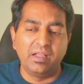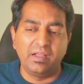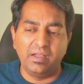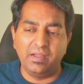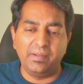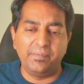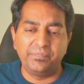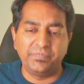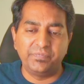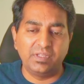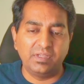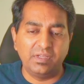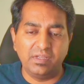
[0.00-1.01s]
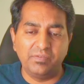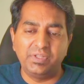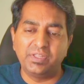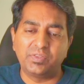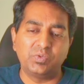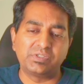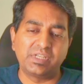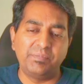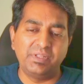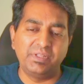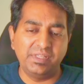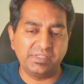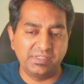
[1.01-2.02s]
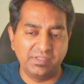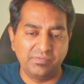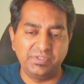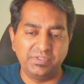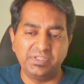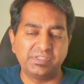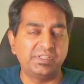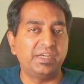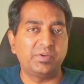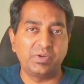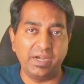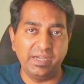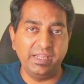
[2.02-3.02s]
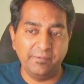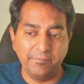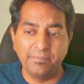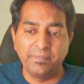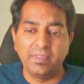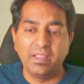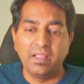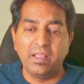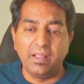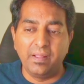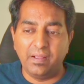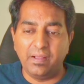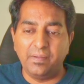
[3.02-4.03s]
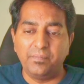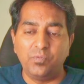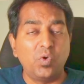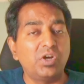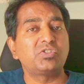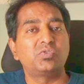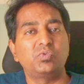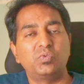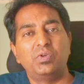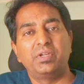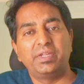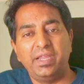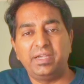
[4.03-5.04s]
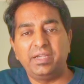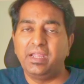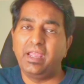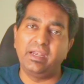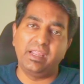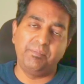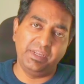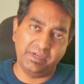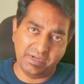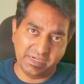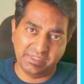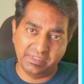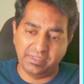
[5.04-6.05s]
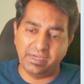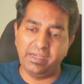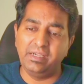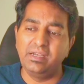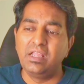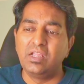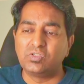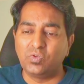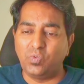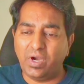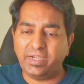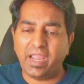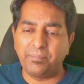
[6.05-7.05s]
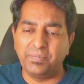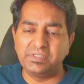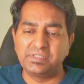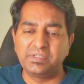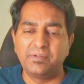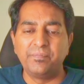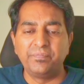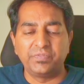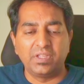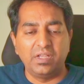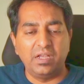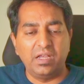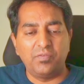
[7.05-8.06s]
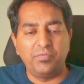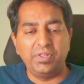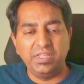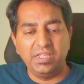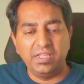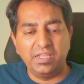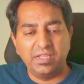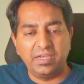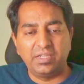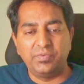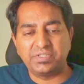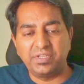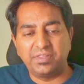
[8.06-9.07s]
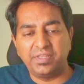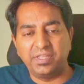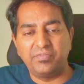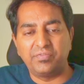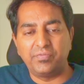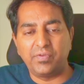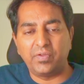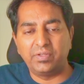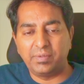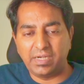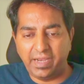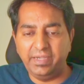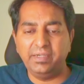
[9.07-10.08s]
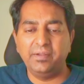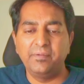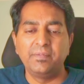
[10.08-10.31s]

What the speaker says: um, with a source IP this, which is the network ID, wants to get an IP address, right? So what happens when the request is received from the client?